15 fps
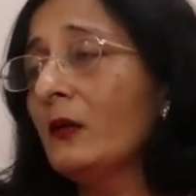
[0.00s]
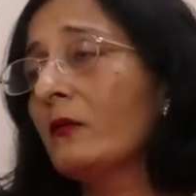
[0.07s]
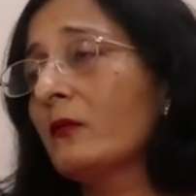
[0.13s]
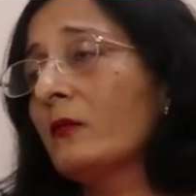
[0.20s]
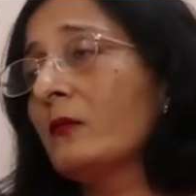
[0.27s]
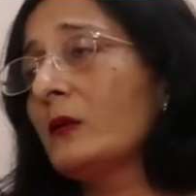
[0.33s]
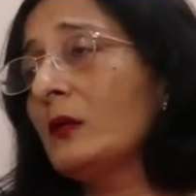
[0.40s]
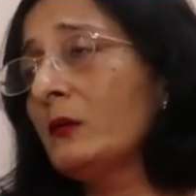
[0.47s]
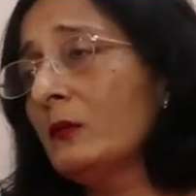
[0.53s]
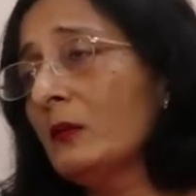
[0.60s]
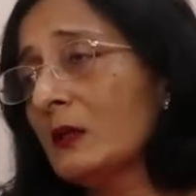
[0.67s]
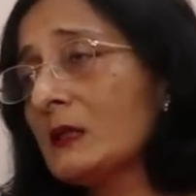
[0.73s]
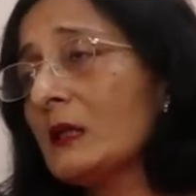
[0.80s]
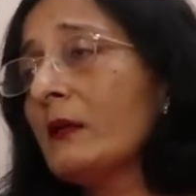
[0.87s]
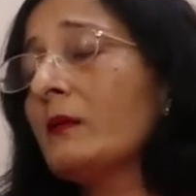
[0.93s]
So we do
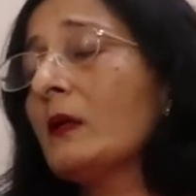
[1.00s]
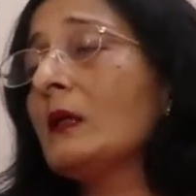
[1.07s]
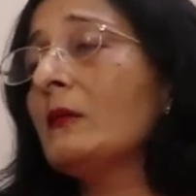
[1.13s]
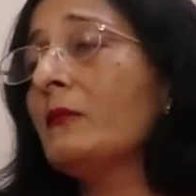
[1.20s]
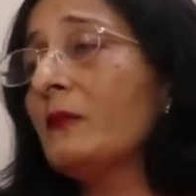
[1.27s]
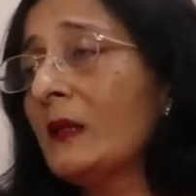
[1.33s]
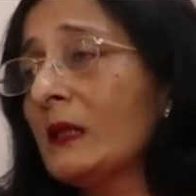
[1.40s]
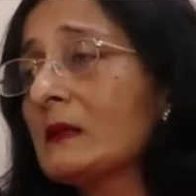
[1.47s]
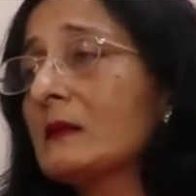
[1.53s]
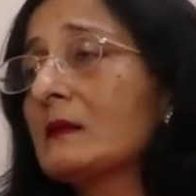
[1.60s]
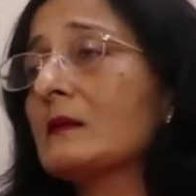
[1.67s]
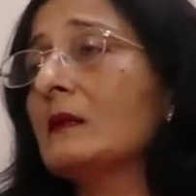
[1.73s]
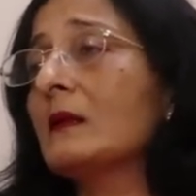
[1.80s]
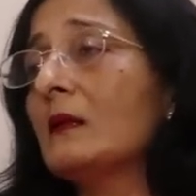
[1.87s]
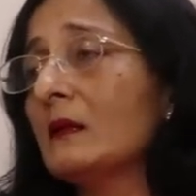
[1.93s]
not have any
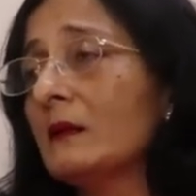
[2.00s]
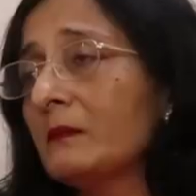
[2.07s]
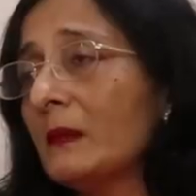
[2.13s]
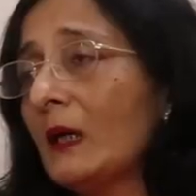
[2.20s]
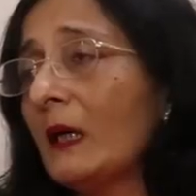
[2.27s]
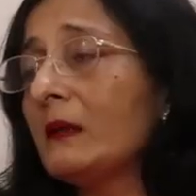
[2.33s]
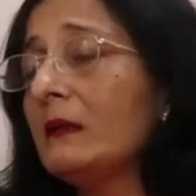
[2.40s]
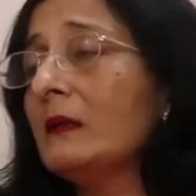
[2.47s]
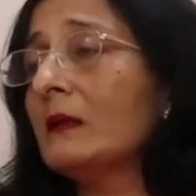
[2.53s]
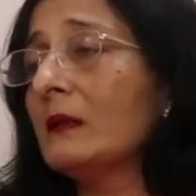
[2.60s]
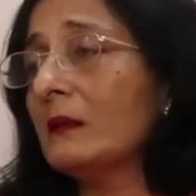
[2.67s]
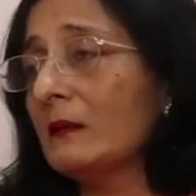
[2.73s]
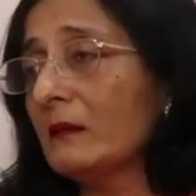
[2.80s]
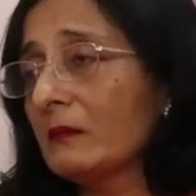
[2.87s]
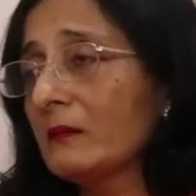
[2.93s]
fixed
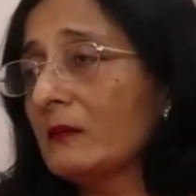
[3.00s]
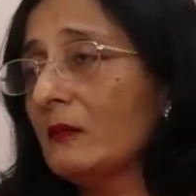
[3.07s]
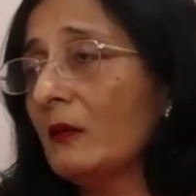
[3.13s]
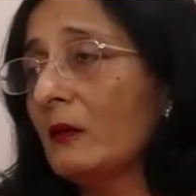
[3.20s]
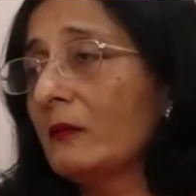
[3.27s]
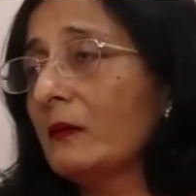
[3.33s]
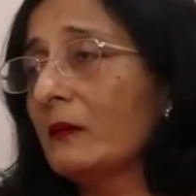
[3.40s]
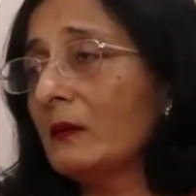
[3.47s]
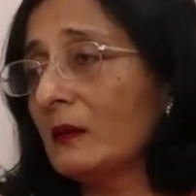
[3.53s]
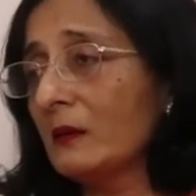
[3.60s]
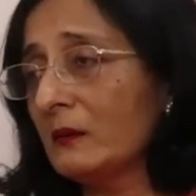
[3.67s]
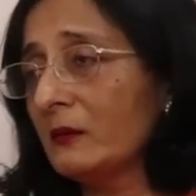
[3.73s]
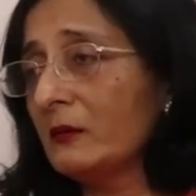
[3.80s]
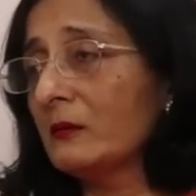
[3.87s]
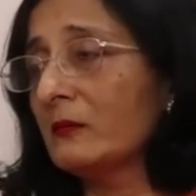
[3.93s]
idea,
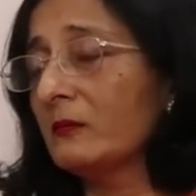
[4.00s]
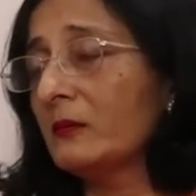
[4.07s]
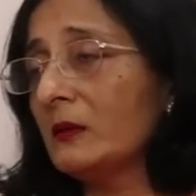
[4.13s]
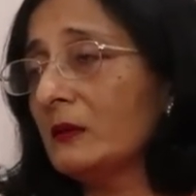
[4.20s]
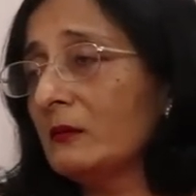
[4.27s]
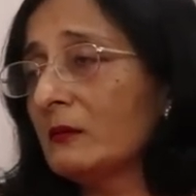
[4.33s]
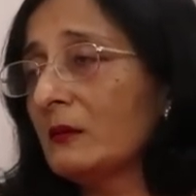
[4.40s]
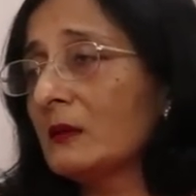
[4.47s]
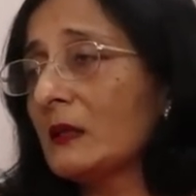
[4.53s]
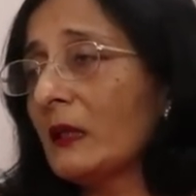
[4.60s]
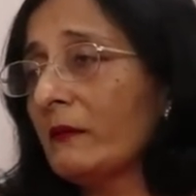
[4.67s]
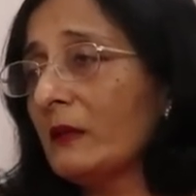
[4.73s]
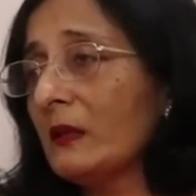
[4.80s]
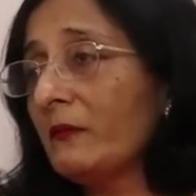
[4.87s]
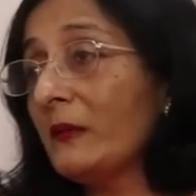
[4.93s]
we do not
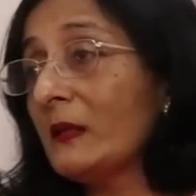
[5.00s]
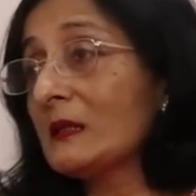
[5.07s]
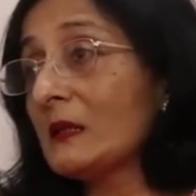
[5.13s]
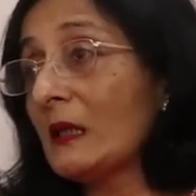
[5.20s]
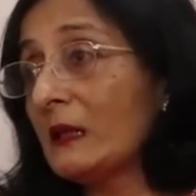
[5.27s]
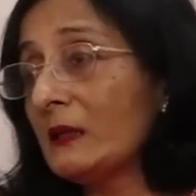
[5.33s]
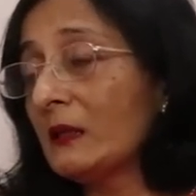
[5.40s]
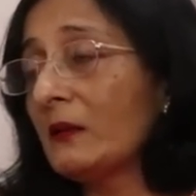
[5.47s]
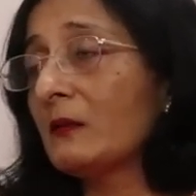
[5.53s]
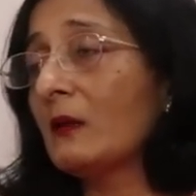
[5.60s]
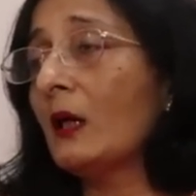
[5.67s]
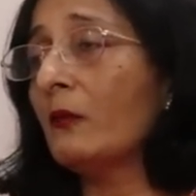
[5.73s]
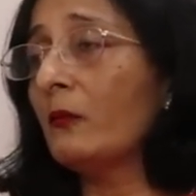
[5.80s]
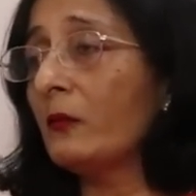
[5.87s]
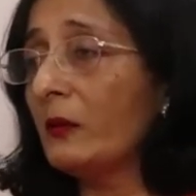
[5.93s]
have any fixed idea on
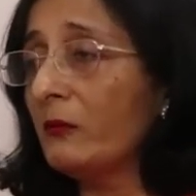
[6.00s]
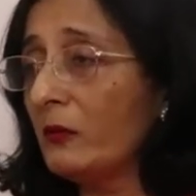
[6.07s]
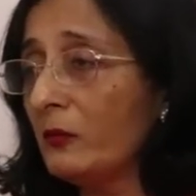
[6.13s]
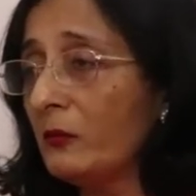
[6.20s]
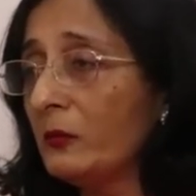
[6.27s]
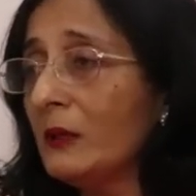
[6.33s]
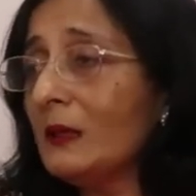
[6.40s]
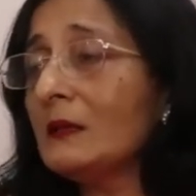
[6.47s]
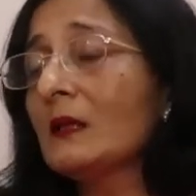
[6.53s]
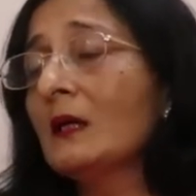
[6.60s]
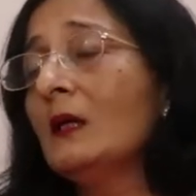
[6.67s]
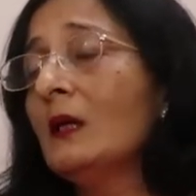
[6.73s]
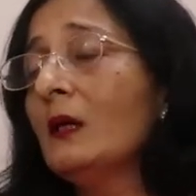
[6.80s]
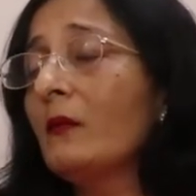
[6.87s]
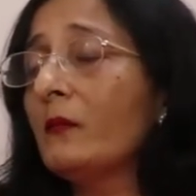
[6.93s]
how we would do it.
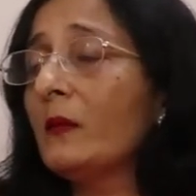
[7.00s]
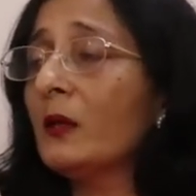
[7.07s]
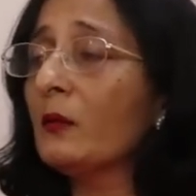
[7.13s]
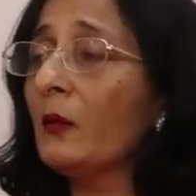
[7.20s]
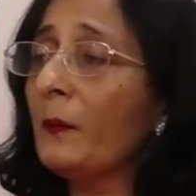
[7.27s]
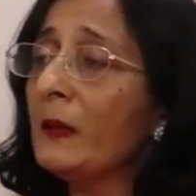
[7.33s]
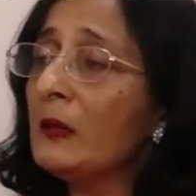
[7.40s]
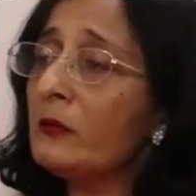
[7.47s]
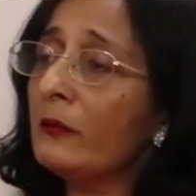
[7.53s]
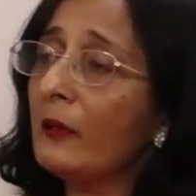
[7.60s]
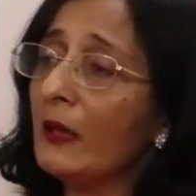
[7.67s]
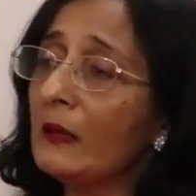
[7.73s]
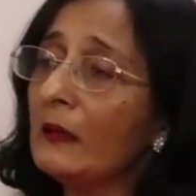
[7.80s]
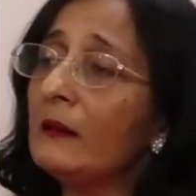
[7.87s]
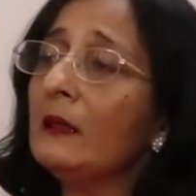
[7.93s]
We are open to
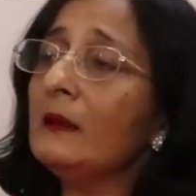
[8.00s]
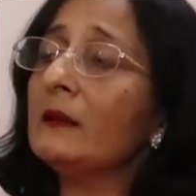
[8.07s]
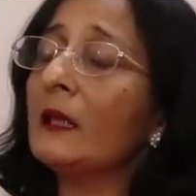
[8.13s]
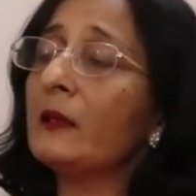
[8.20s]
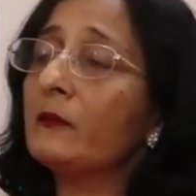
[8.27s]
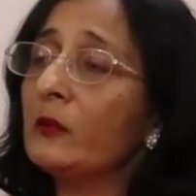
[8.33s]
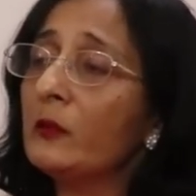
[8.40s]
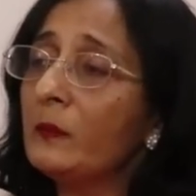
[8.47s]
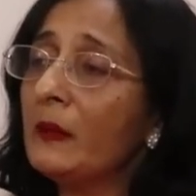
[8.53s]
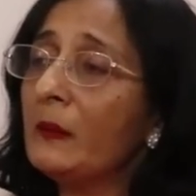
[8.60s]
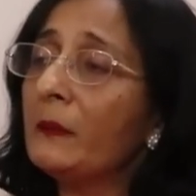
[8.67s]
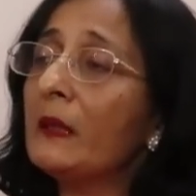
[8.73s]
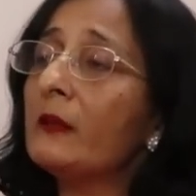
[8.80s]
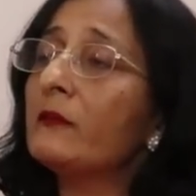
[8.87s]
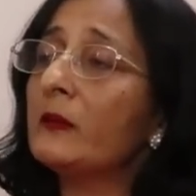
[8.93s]
anything that would be
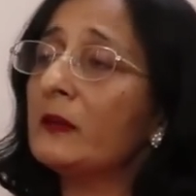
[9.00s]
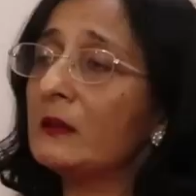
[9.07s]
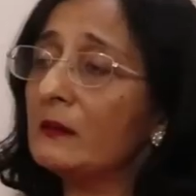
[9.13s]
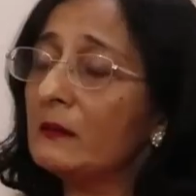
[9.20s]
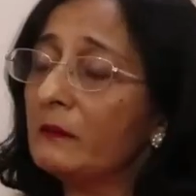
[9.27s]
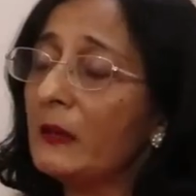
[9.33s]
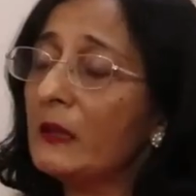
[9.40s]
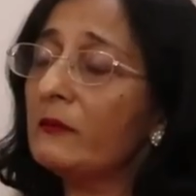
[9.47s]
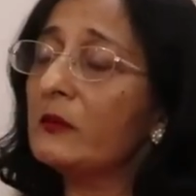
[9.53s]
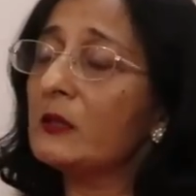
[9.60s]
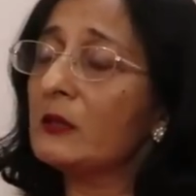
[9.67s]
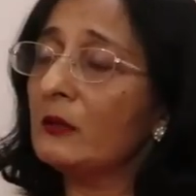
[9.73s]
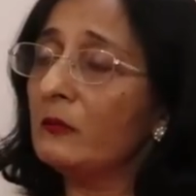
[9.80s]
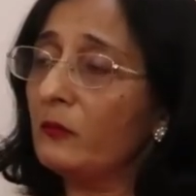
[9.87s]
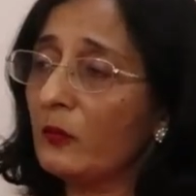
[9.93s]

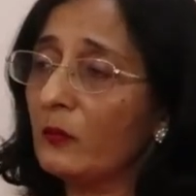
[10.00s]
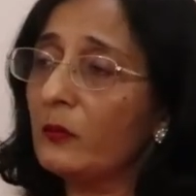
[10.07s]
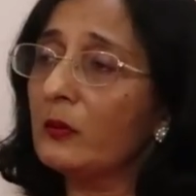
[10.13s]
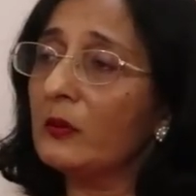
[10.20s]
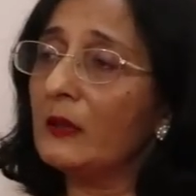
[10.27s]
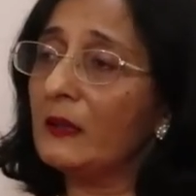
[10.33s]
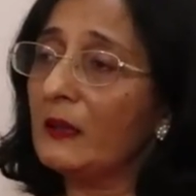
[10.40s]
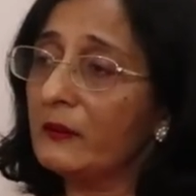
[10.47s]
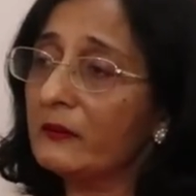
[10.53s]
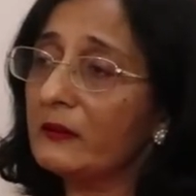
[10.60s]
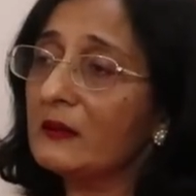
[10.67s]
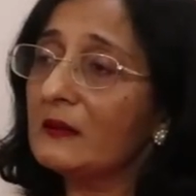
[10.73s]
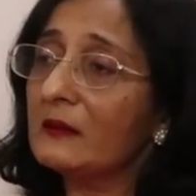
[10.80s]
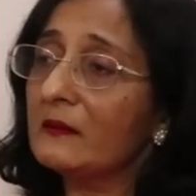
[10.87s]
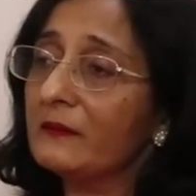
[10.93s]
beneficial for both the
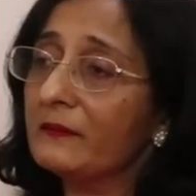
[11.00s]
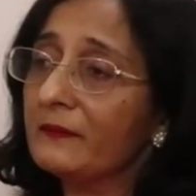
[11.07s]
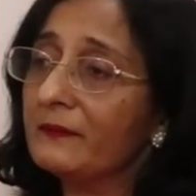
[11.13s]
countries.